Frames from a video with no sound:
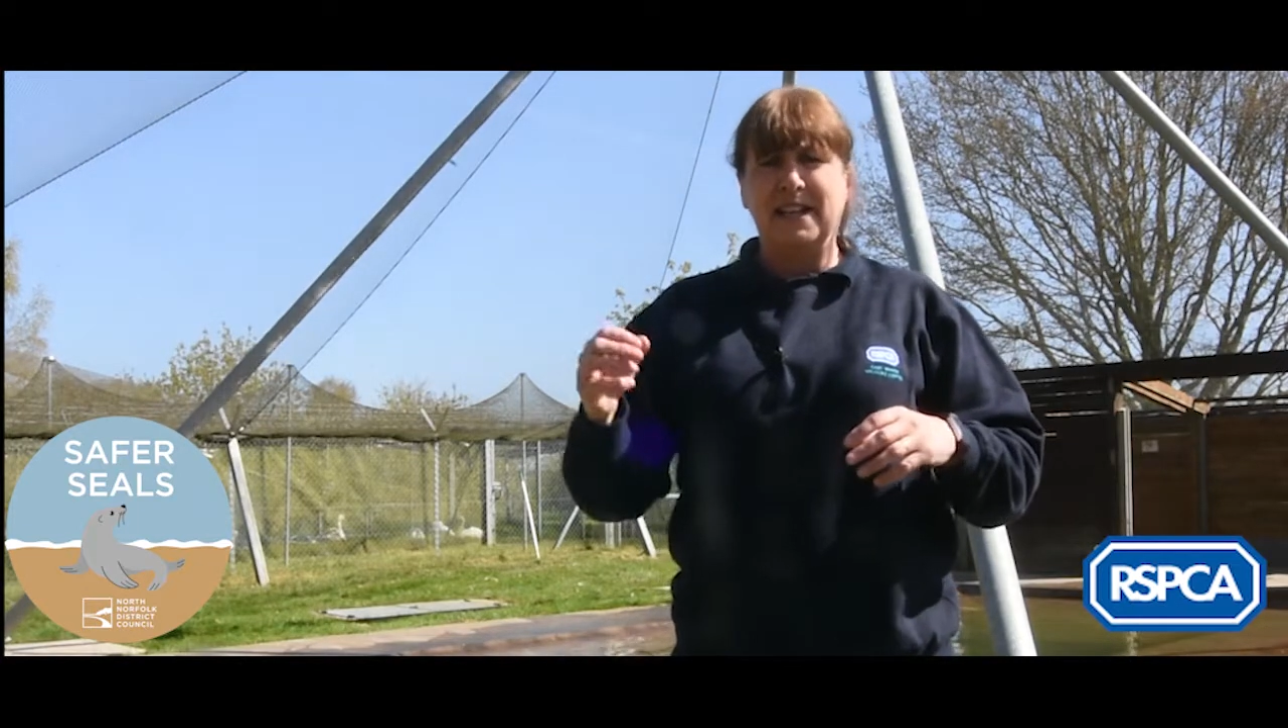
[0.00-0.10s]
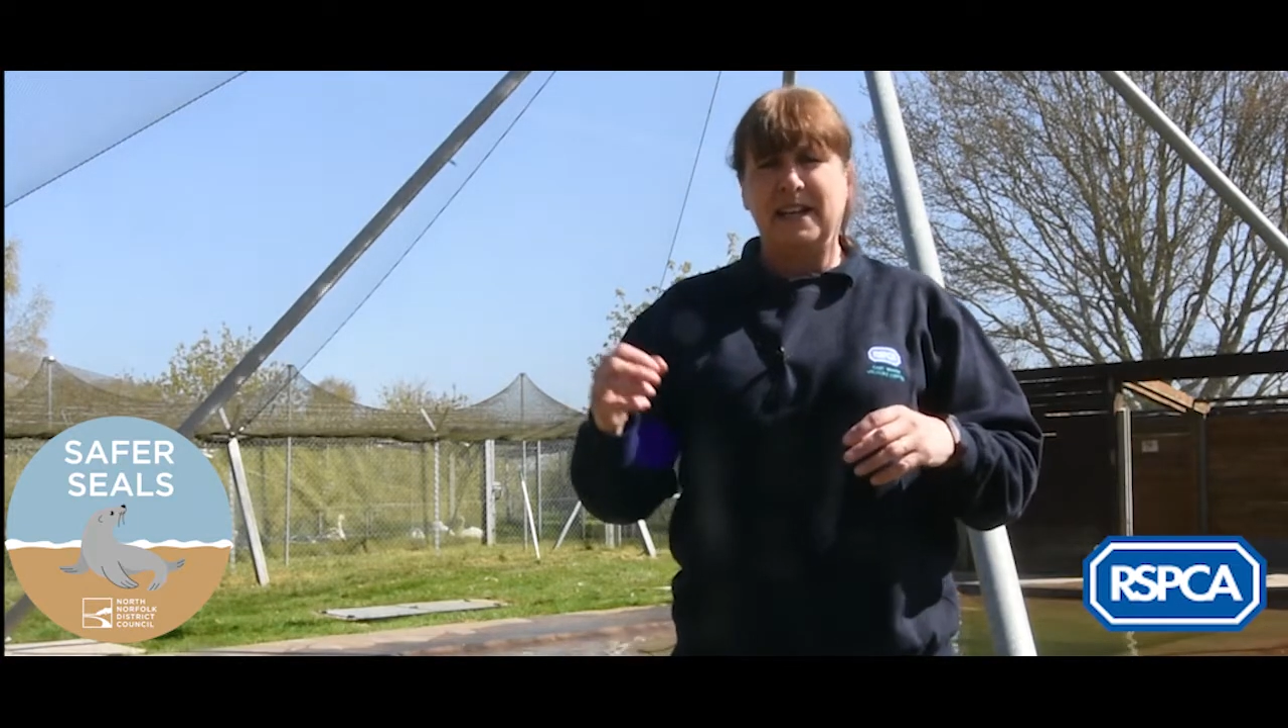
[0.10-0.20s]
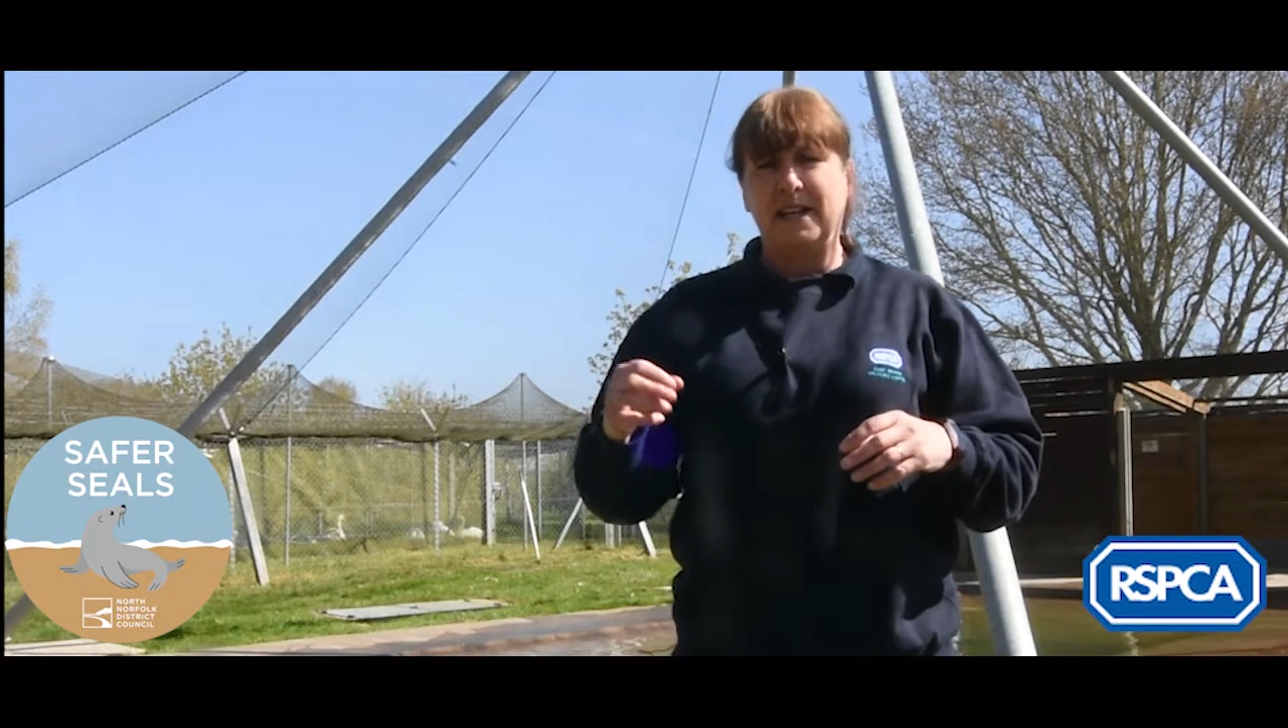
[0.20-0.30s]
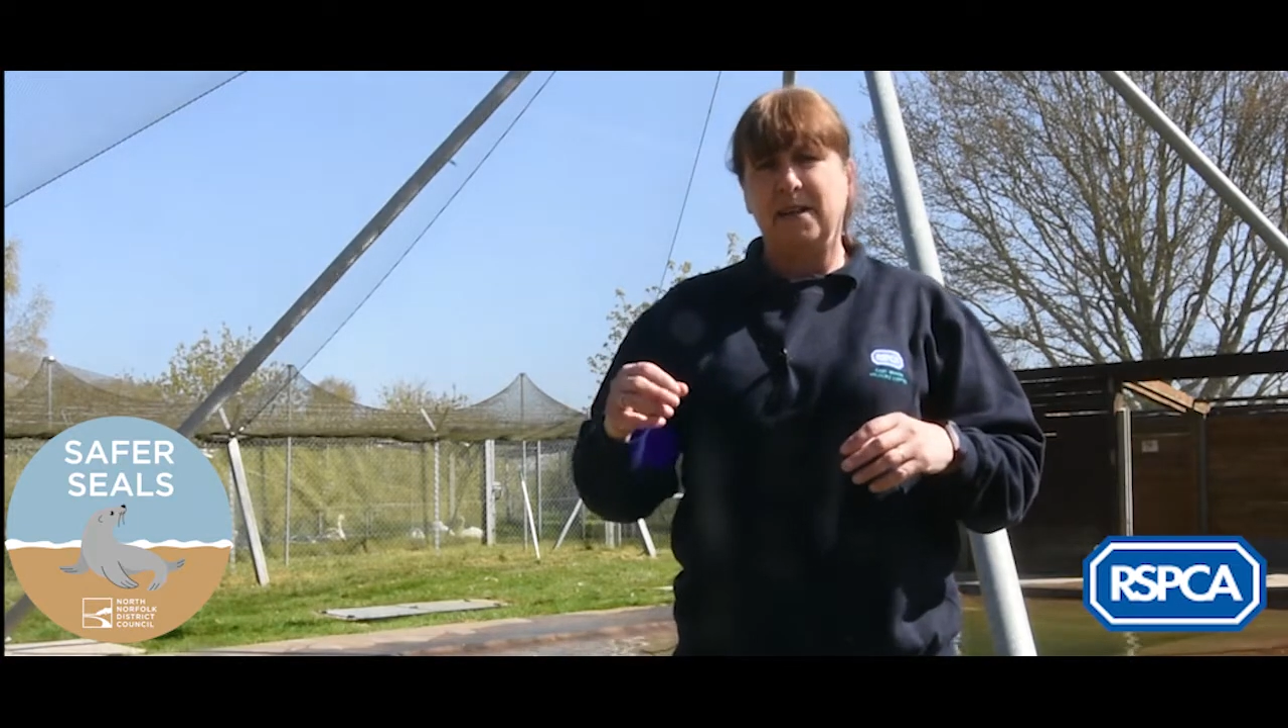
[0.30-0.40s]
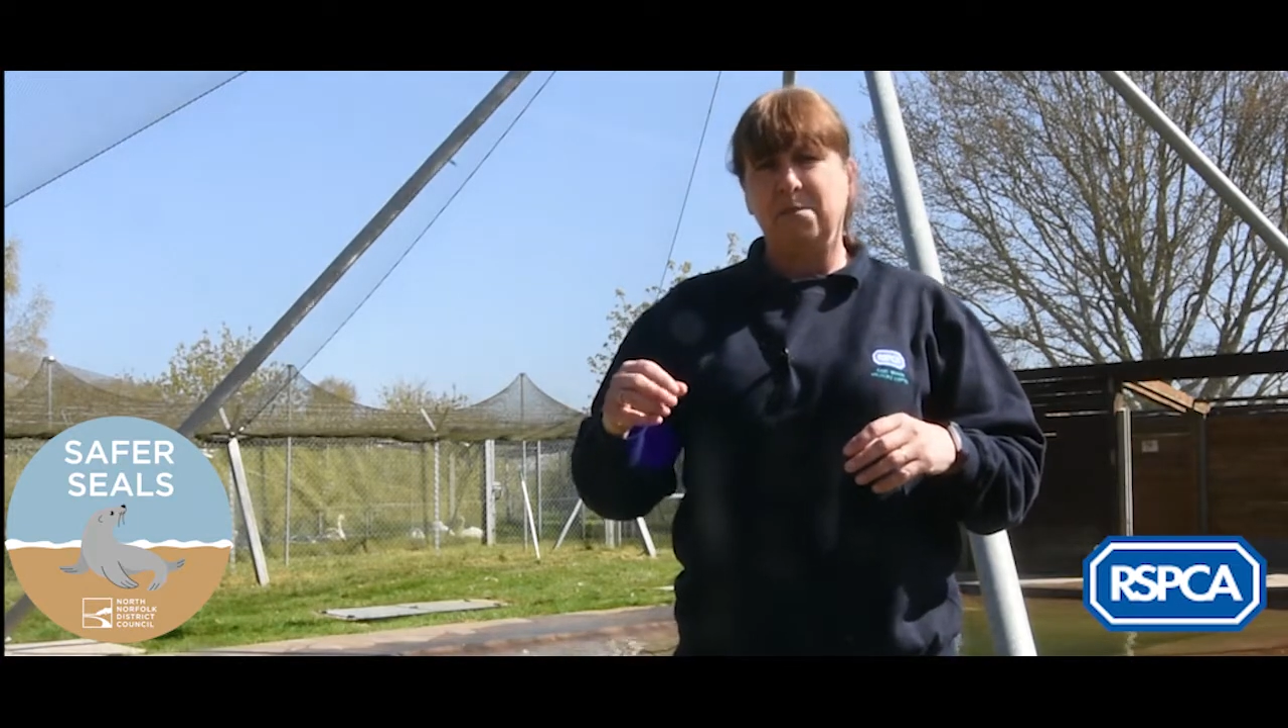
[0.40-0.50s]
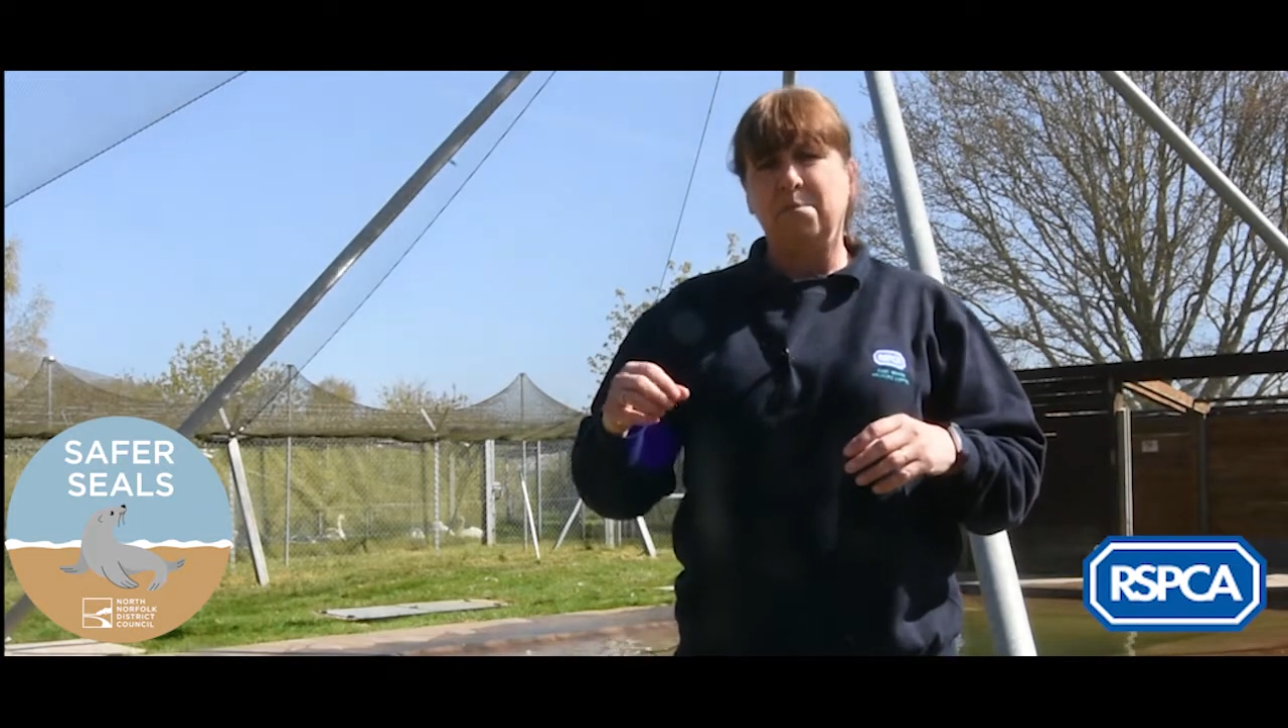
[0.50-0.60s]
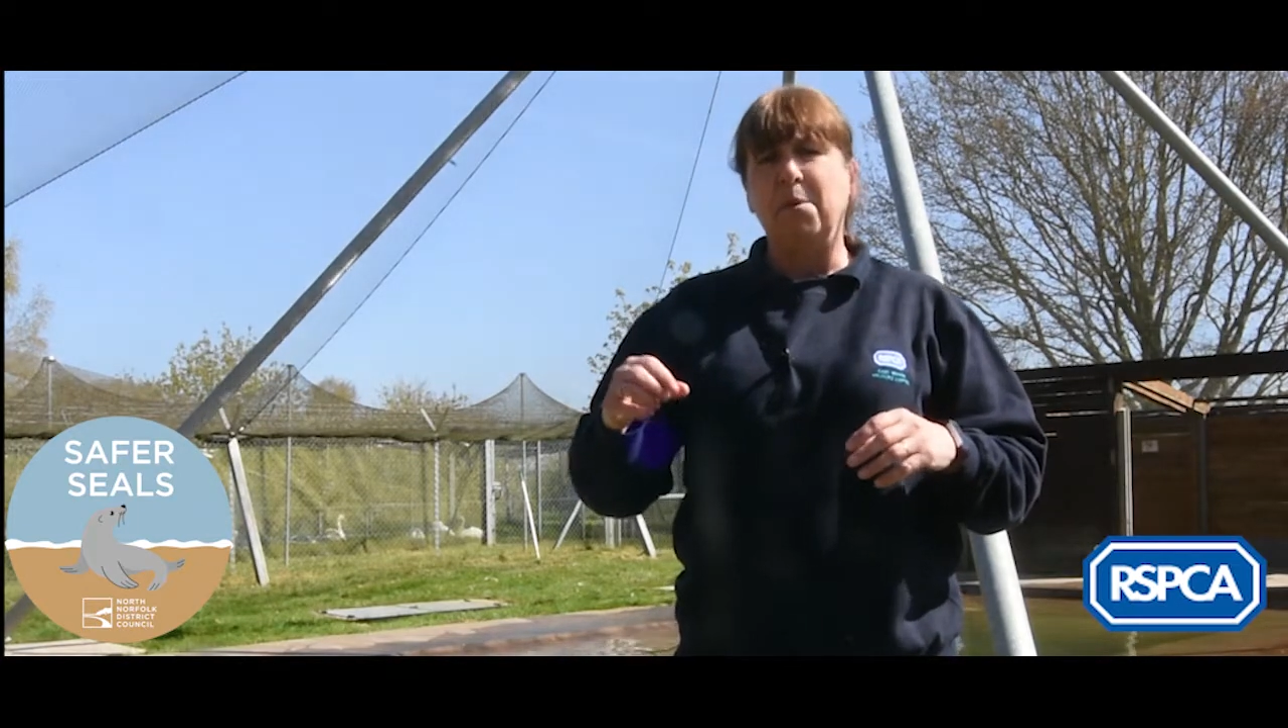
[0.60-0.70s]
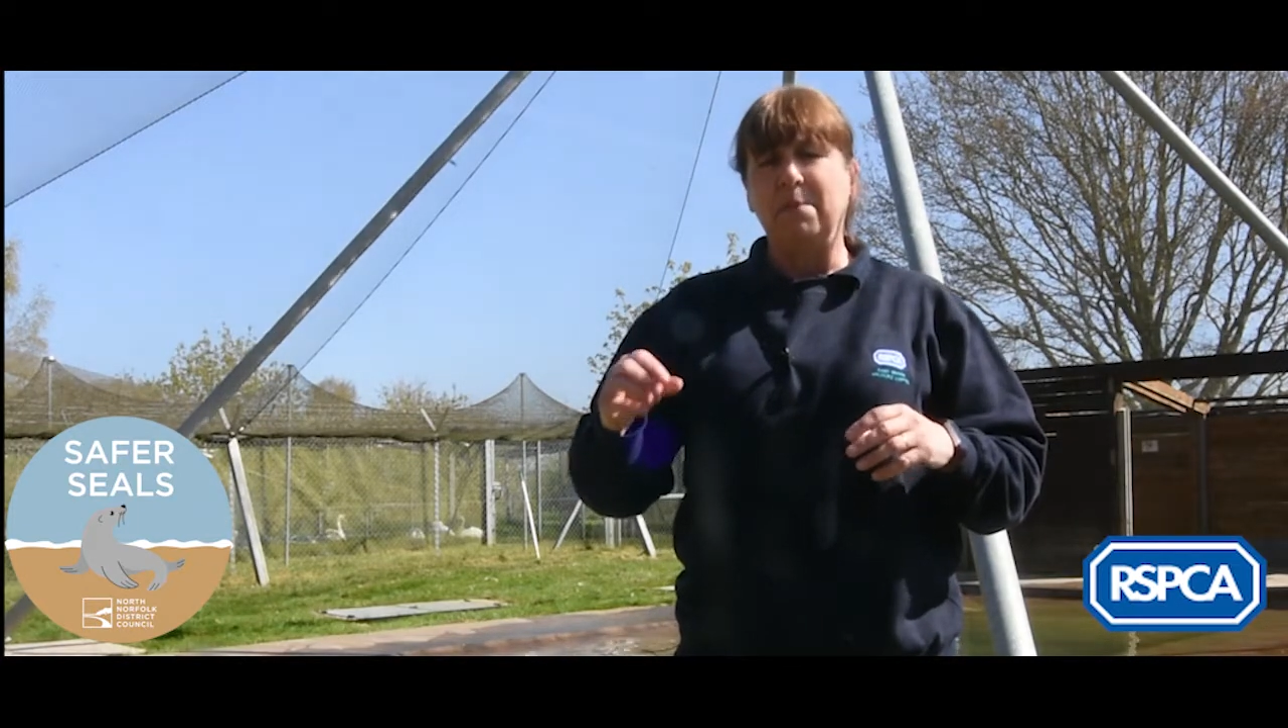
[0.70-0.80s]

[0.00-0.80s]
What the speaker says: but